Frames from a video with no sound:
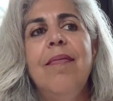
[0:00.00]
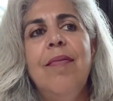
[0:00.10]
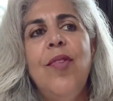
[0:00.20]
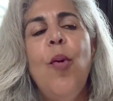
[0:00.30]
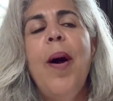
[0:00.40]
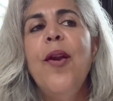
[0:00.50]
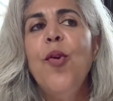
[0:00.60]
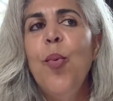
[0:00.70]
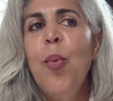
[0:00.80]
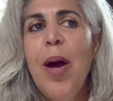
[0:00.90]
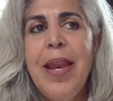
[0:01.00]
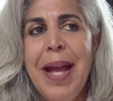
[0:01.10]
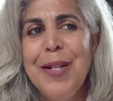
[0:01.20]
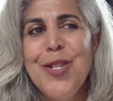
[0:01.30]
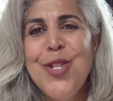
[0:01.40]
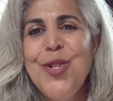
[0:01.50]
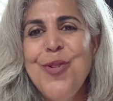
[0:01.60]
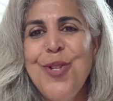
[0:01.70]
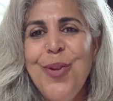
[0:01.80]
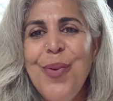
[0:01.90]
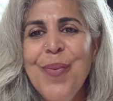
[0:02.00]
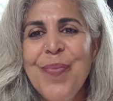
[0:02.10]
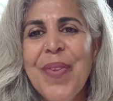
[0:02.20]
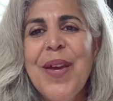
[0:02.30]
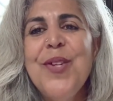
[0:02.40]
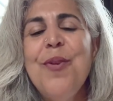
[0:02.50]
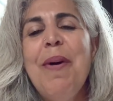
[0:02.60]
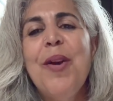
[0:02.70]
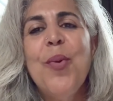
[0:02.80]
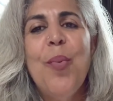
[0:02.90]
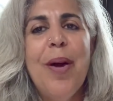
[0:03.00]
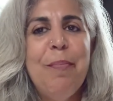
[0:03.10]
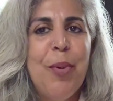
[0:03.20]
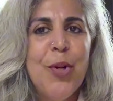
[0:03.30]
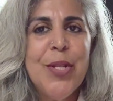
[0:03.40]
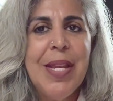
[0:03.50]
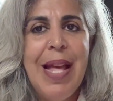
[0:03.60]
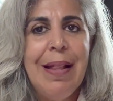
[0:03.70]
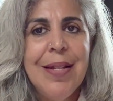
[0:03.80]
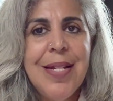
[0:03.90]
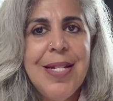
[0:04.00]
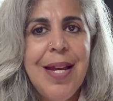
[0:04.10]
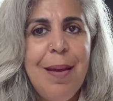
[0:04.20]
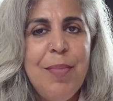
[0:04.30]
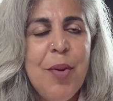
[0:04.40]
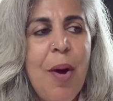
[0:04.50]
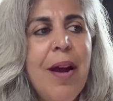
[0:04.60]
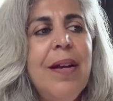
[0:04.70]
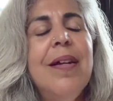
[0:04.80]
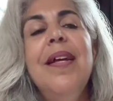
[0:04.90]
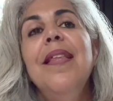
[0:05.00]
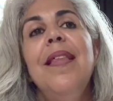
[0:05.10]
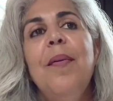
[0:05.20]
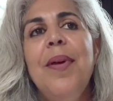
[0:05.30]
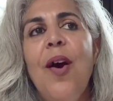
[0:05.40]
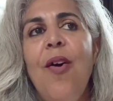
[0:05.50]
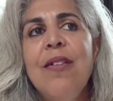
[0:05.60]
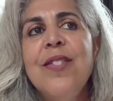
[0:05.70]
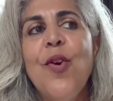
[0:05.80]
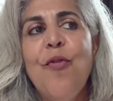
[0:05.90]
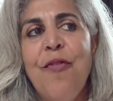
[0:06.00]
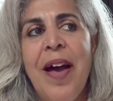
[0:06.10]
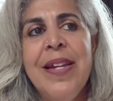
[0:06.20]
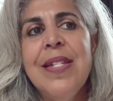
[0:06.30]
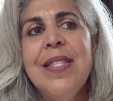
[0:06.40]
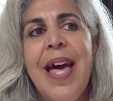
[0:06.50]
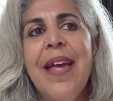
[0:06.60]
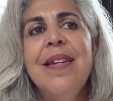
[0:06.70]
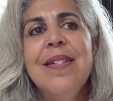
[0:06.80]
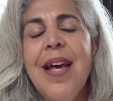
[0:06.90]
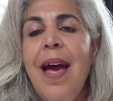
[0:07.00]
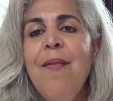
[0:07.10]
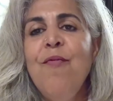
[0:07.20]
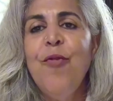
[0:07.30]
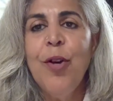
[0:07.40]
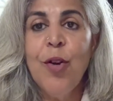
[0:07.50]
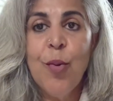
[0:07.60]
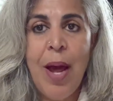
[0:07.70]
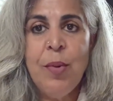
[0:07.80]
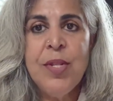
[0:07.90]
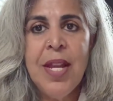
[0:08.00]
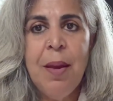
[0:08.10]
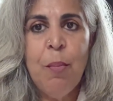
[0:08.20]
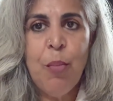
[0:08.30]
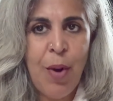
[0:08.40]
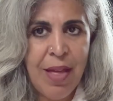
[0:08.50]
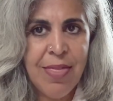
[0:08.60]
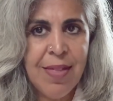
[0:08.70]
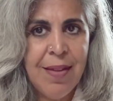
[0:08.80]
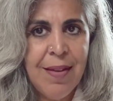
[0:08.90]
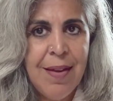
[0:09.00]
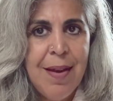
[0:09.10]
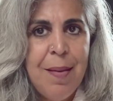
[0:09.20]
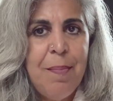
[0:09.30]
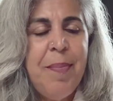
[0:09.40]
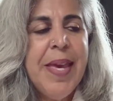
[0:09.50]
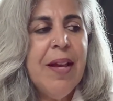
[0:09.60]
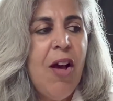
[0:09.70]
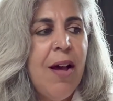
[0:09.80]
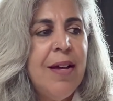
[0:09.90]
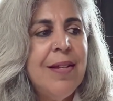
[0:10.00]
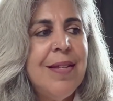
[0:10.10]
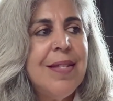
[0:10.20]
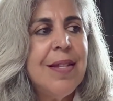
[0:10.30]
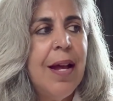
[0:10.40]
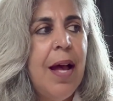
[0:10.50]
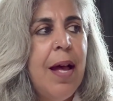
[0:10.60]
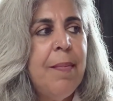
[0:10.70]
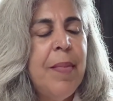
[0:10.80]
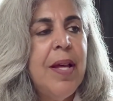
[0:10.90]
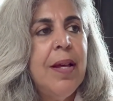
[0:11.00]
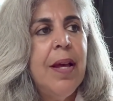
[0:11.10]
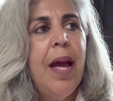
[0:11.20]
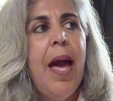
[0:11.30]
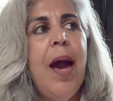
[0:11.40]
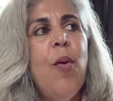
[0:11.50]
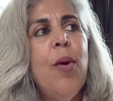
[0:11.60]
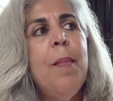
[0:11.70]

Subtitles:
no matter what else you do, no matter what personality type you are, that we also find that time for grounding breath, because our